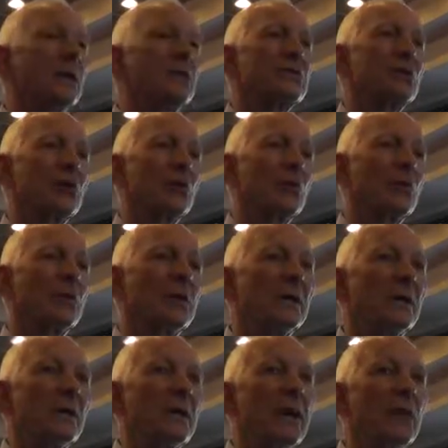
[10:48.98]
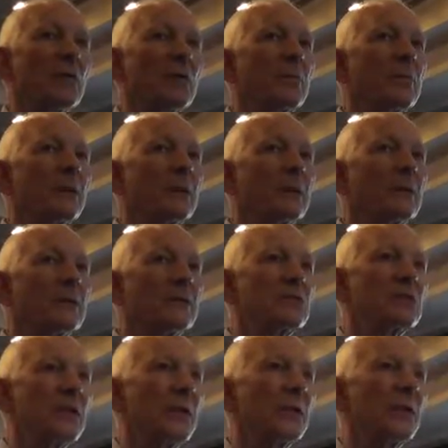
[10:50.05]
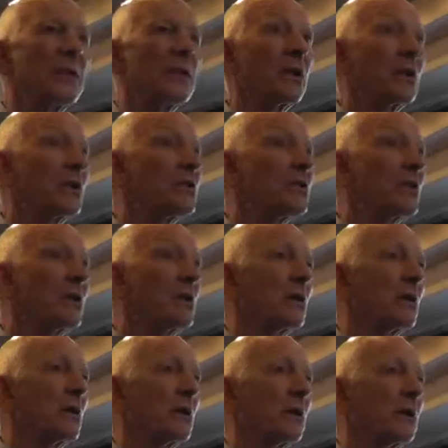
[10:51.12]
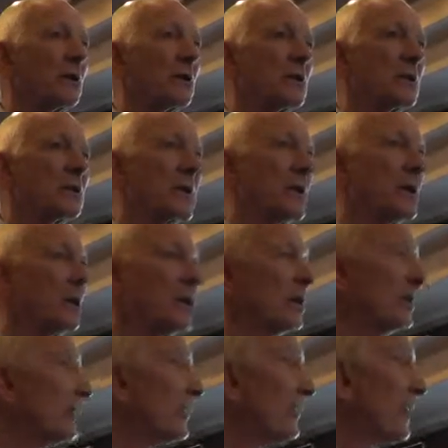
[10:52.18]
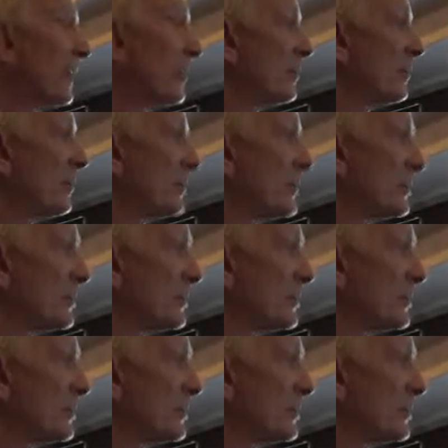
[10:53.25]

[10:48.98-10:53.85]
So that would be something to consider, to take care of your family, a